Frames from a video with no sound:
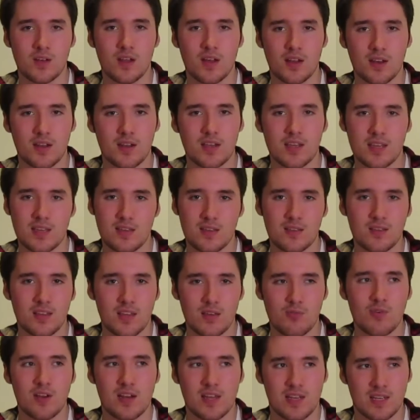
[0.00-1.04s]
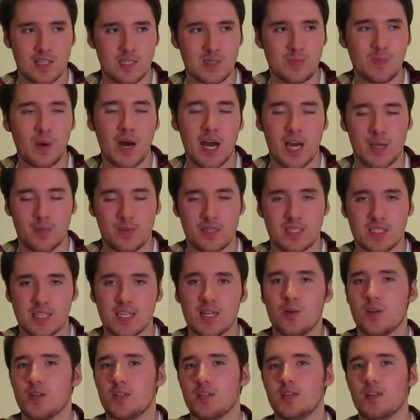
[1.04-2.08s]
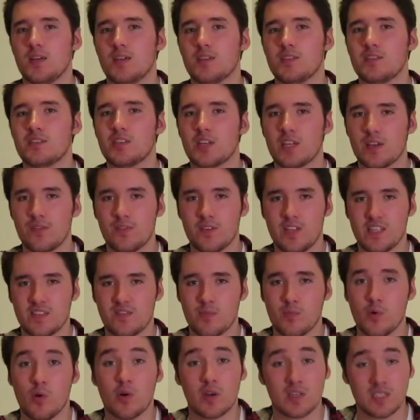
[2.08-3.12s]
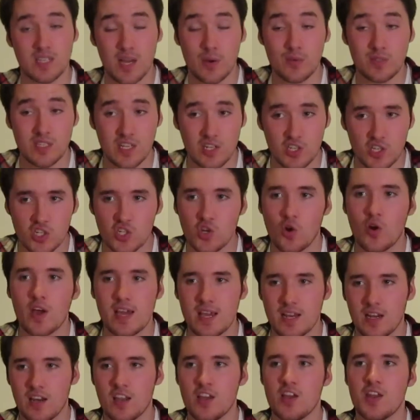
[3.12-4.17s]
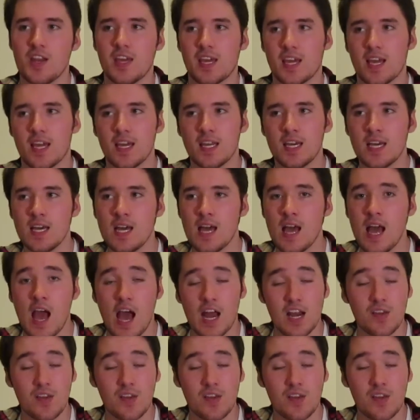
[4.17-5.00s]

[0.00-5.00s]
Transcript: And he really inspired me to go on and study philosophy more because I was enjoying learning it.